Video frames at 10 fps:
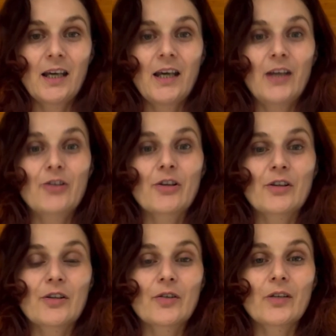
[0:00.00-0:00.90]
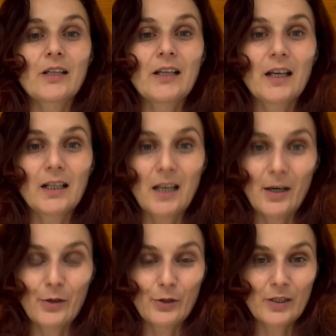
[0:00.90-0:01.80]
and just really allow
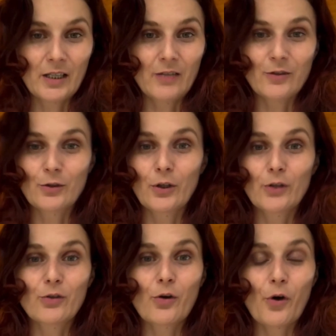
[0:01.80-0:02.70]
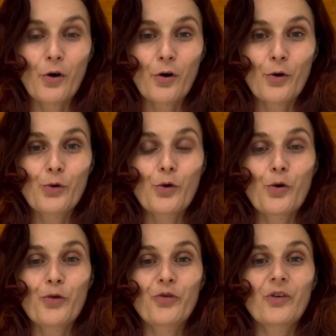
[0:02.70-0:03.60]
yourself to let go
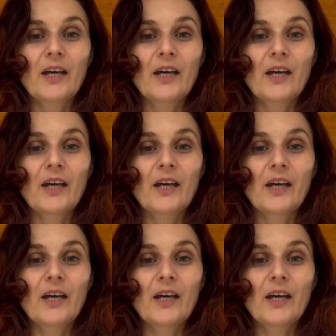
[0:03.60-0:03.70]
of